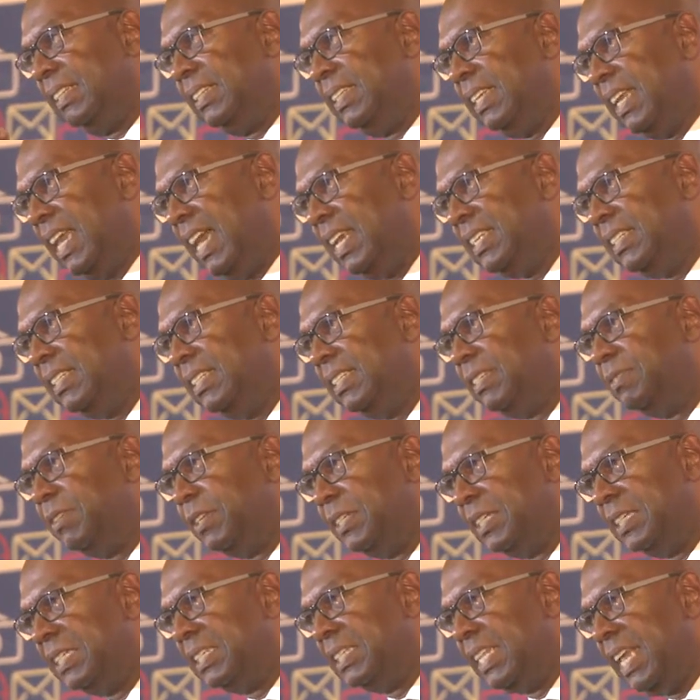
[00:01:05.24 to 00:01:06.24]
the essence of
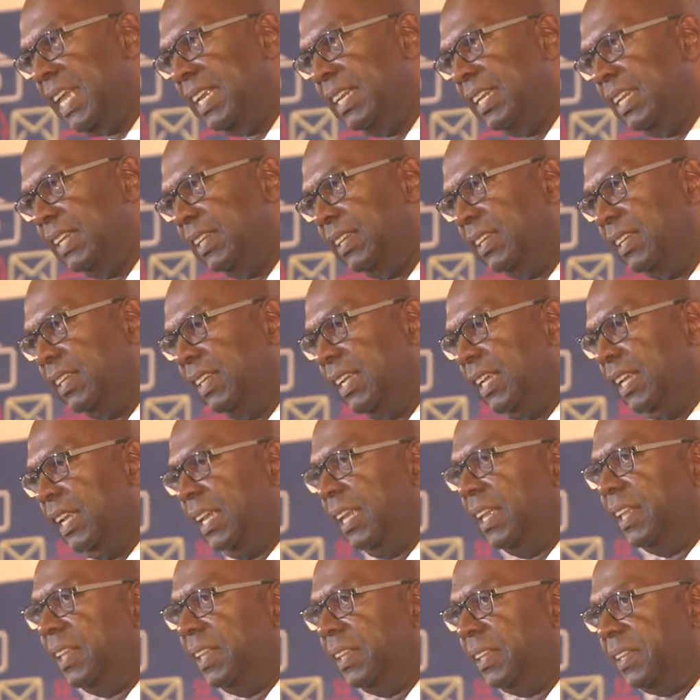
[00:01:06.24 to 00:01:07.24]
understanding
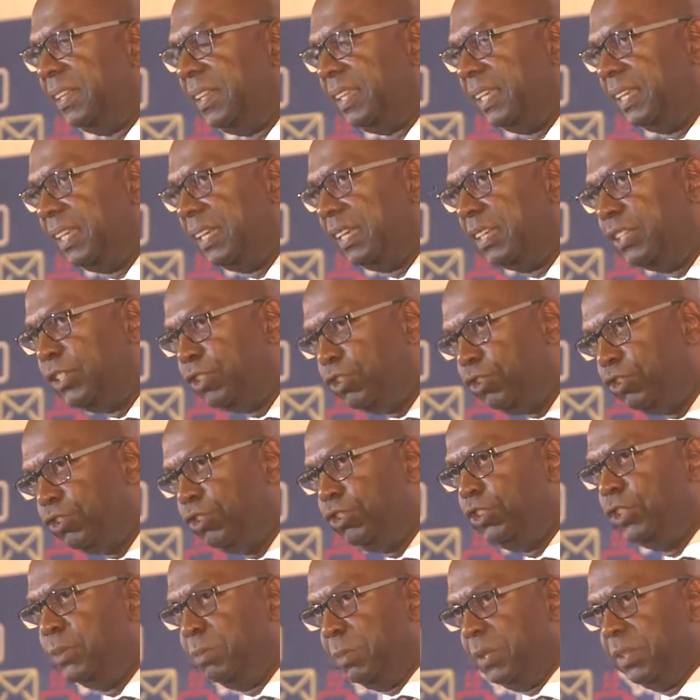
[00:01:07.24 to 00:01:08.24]
the
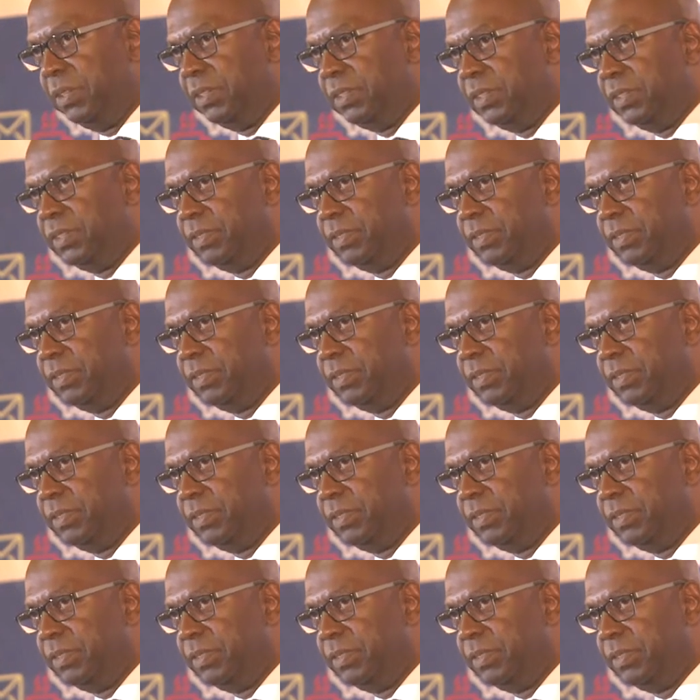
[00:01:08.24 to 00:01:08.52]
consumer.